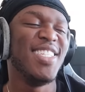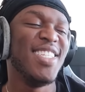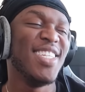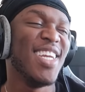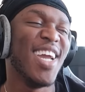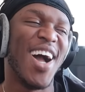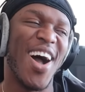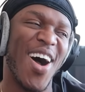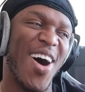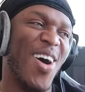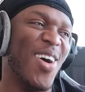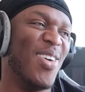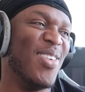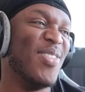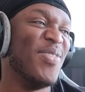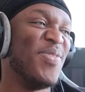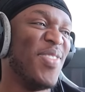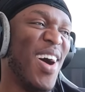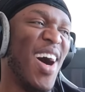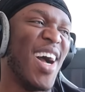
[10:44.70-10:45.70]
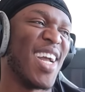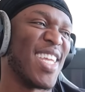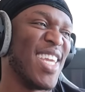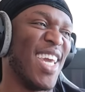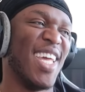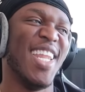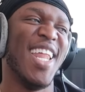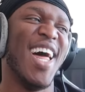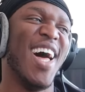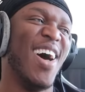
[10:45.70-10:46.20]
Yo,
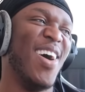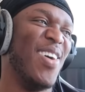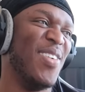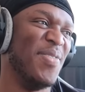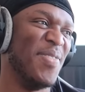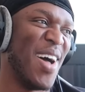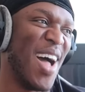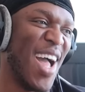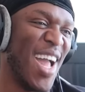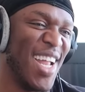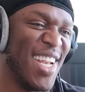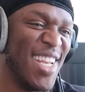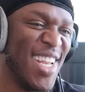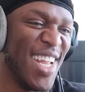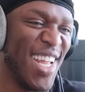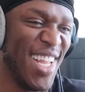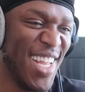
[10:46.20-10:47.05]
fucking hell, man.